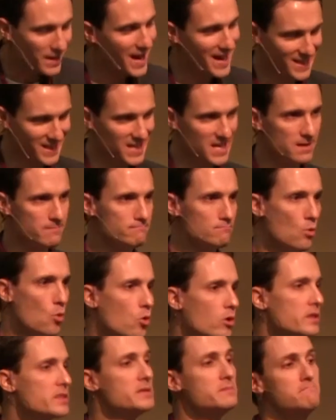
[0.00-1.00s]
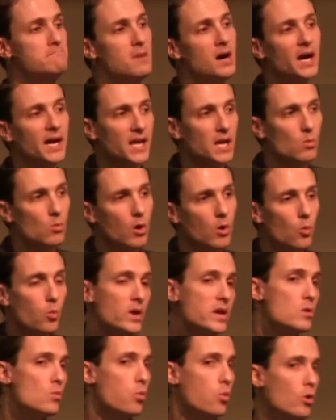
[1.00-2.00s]
But I think more than money,
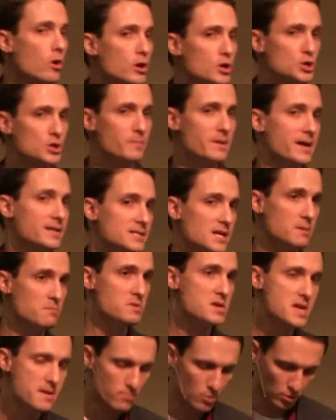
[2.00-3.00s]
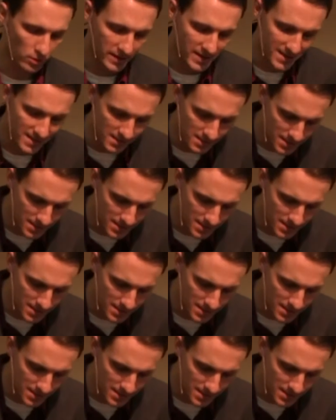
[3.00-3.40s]
what we worship as a people